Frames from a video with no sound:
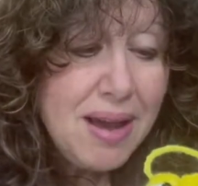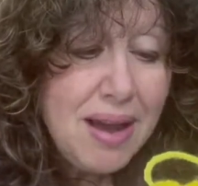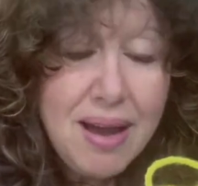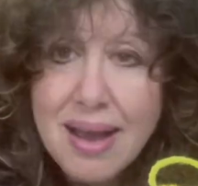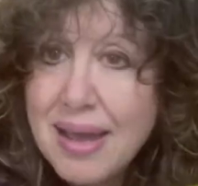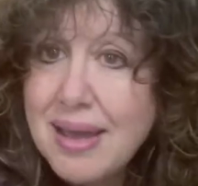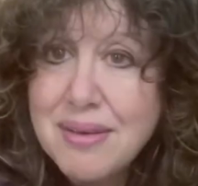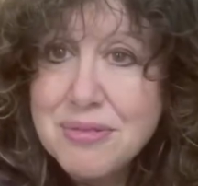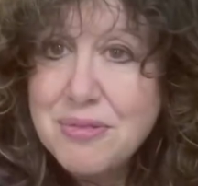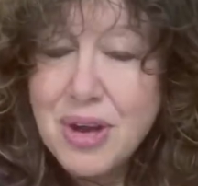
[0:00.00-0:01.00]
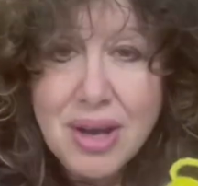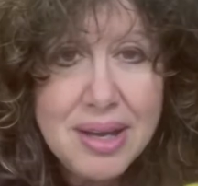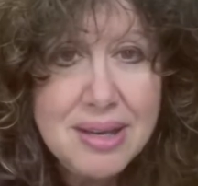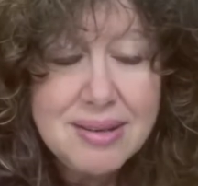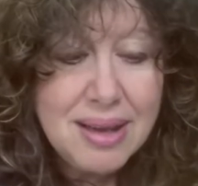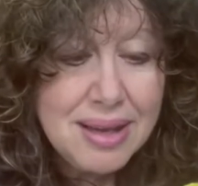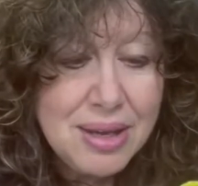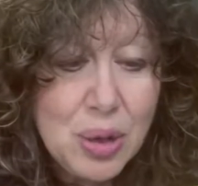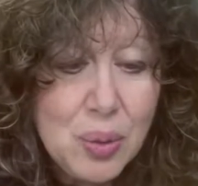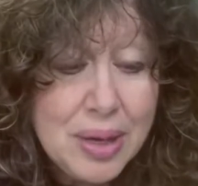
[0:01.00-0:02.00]
I find, I
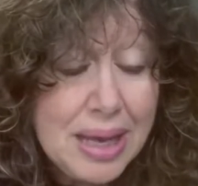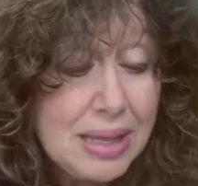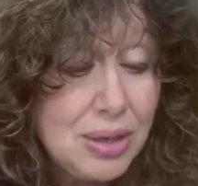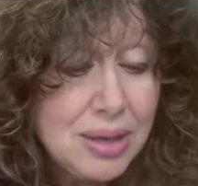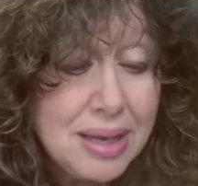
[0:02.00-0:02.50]
go and I look